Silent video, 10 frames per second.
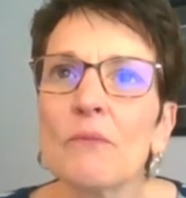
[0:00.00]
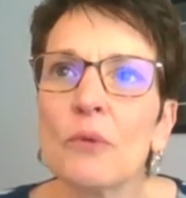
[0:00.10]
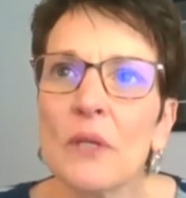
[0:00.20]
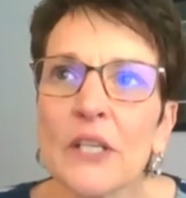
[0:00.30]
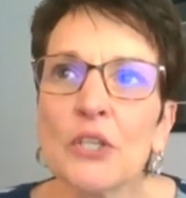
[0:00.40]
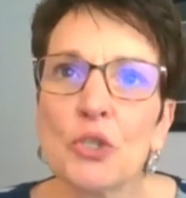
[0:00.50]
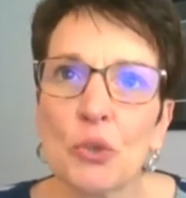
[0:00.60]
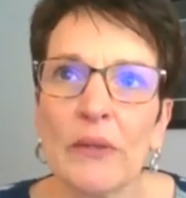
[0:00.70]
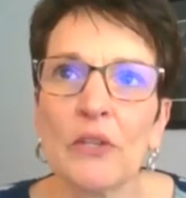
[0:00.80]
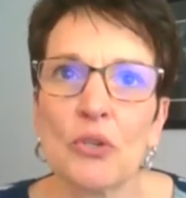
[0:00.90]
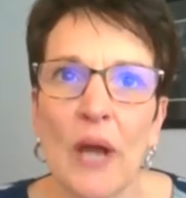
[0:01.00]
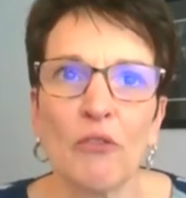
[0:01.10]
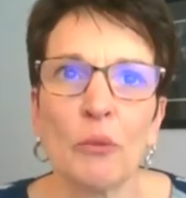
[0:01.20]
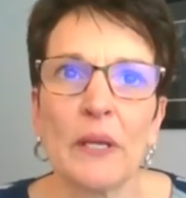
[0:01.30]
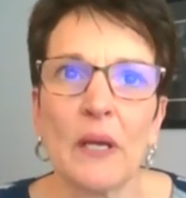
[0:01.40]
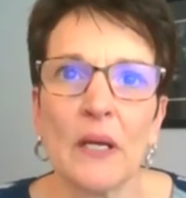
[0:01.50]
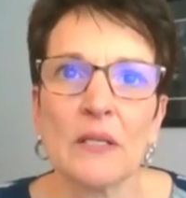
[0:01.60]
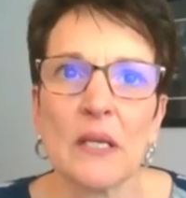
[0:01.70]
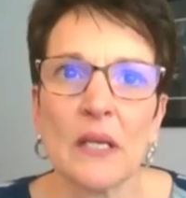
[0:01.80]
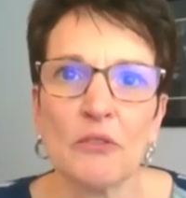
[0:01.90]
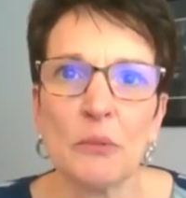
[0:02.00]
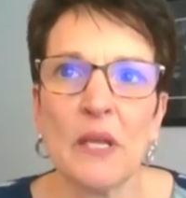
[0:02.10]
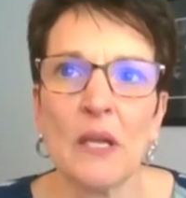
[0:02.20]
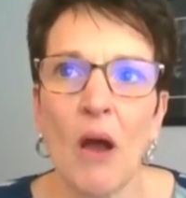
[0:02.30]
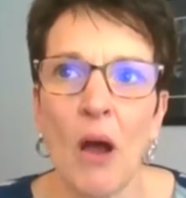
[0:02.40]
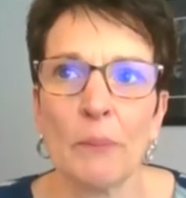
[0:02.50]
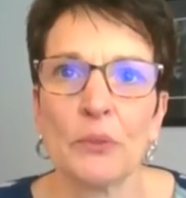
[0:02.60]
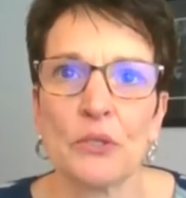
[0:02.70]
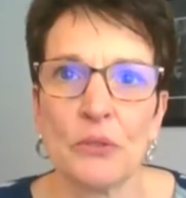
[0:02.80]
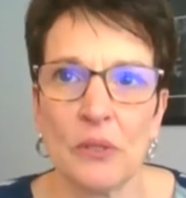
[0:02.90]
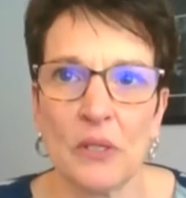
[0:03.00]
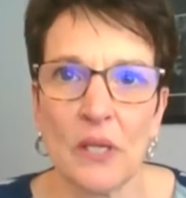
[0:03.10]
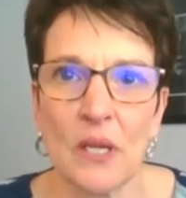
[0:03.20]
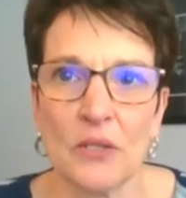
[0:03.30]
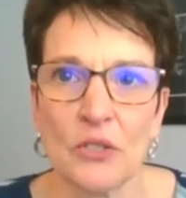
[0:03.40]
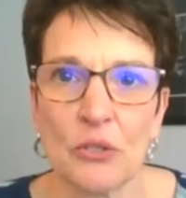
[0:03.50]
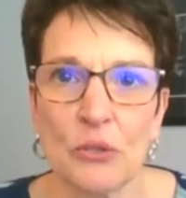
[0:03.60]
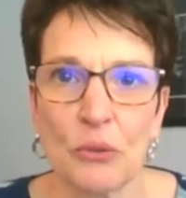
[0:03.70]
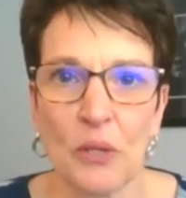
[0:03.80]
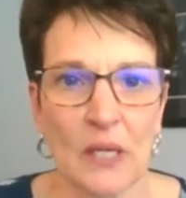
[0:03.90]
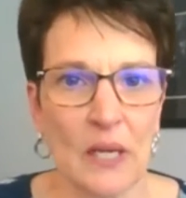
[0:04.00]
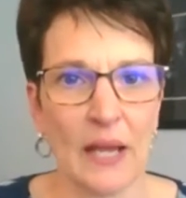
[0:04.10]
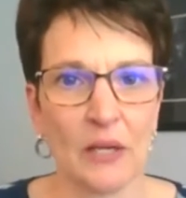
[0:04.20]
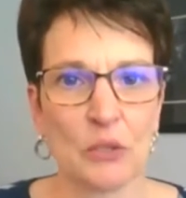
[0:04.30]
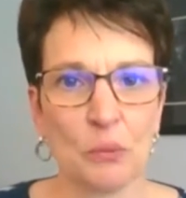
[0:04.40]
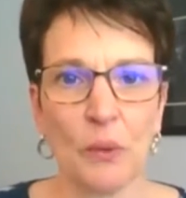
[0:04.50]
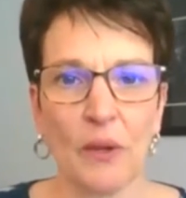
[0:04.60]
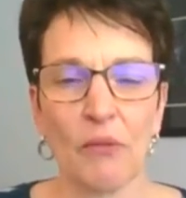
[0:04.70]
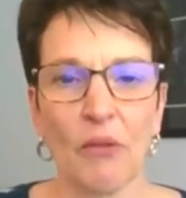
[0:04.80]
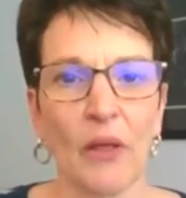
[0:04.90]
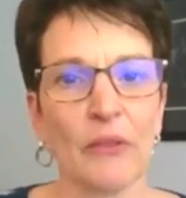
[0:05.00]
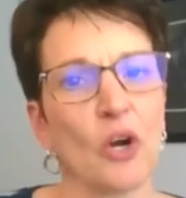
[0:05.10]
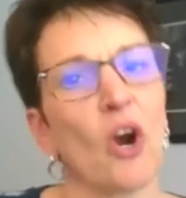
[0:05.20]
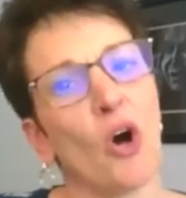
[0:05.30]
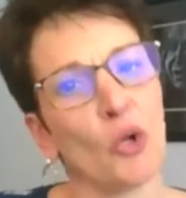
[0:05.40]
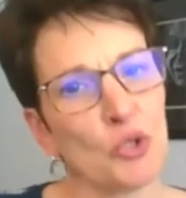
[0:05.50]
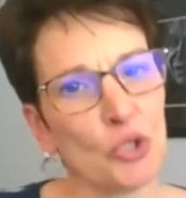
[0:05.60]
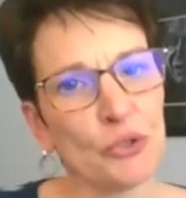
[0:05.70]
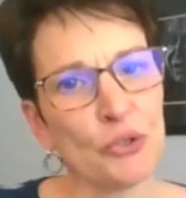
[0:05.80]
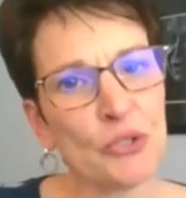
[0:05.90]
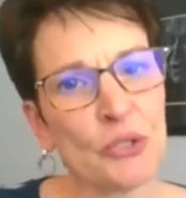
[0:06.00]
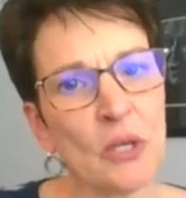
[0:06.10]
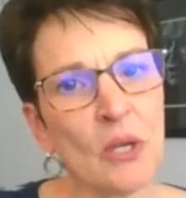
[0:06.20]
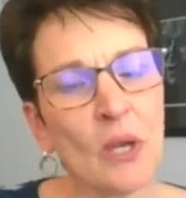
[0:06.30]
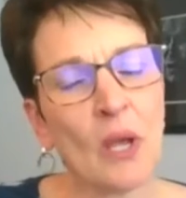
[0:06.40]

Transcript: really enjoy the travel because it gives me an opportunity to connect with other cultures